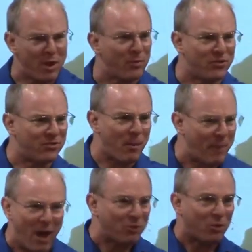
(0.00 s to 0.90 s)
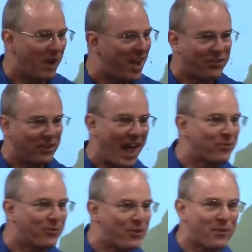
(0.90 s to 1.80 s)
he was about to raise
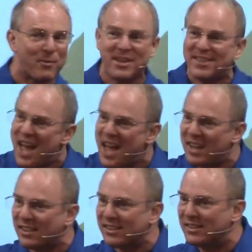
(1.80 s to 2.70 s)
Lazarus from the dead?